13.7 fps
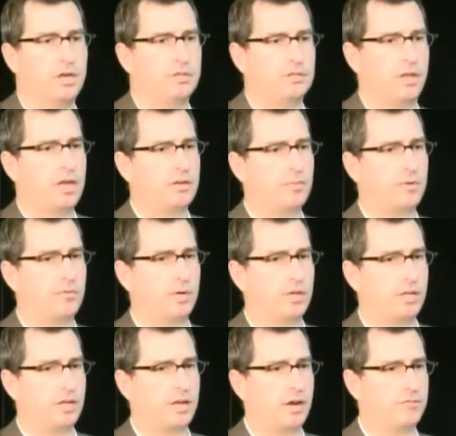So they have to be
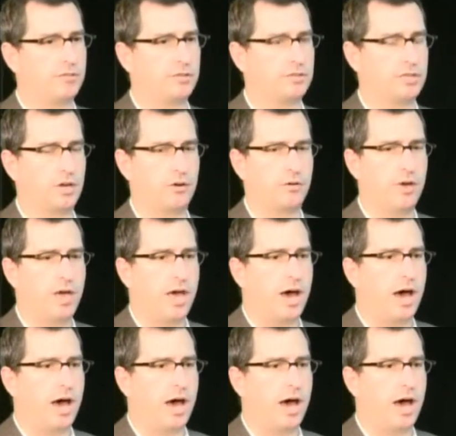really careful. So